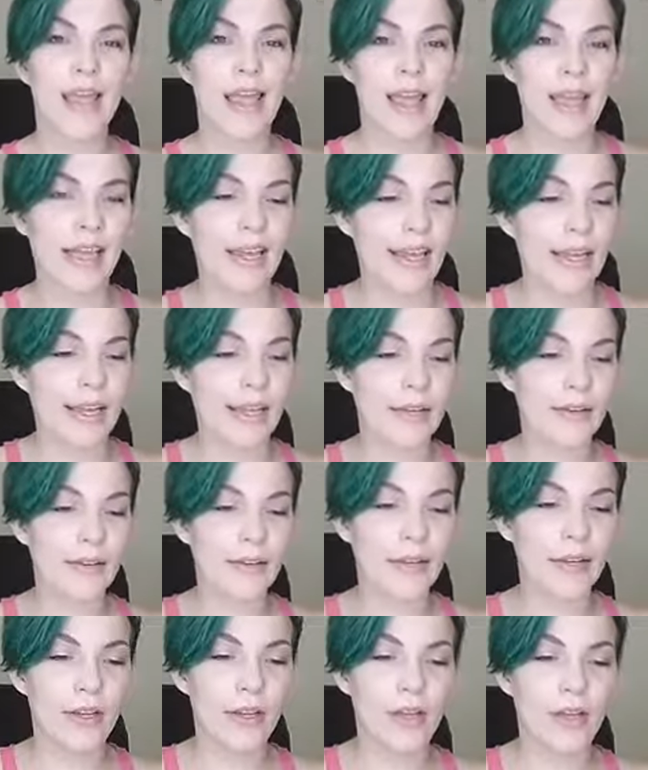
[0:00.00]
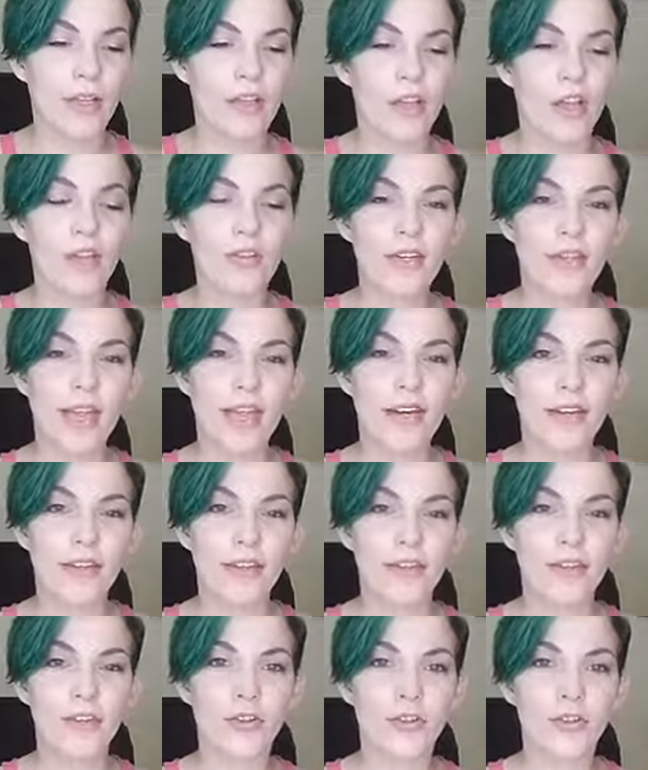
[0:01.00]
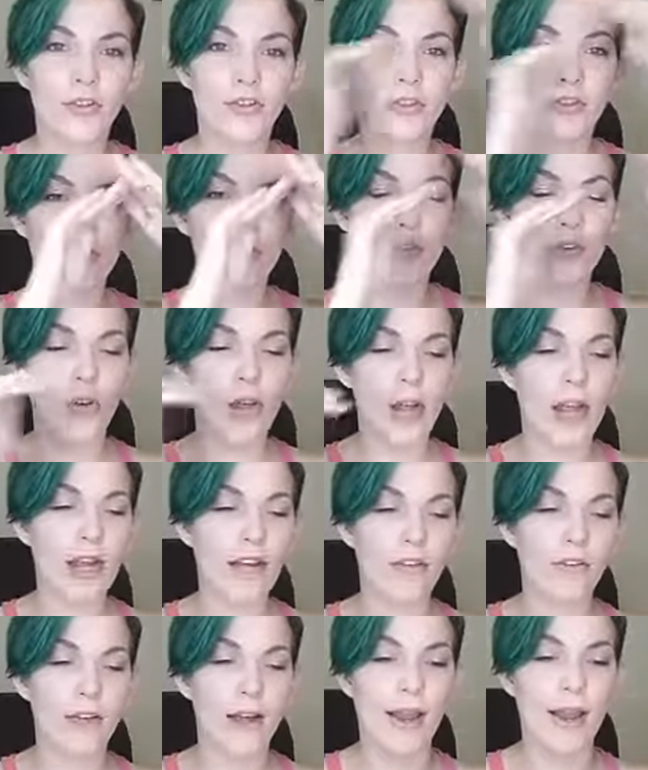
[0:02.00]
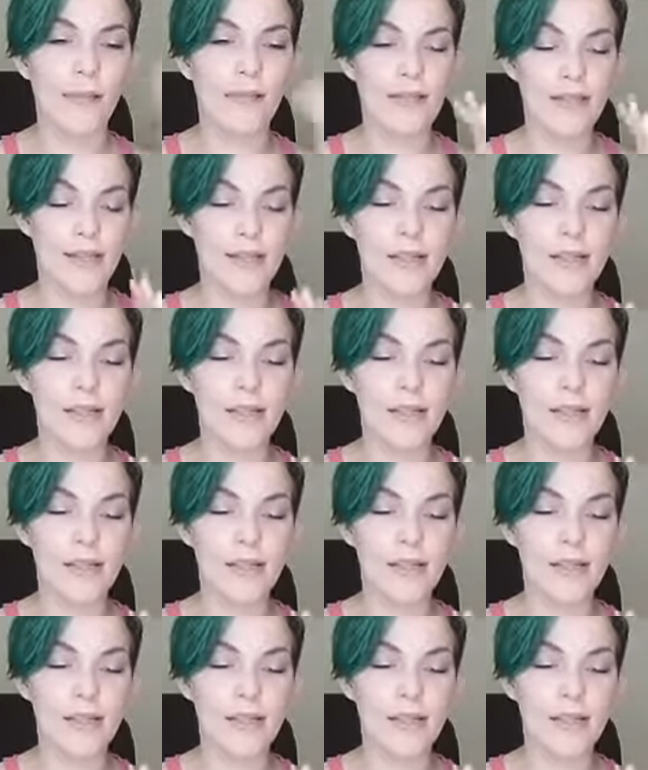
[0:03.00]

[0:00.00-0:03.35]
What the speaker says: and located the 2 trigrams,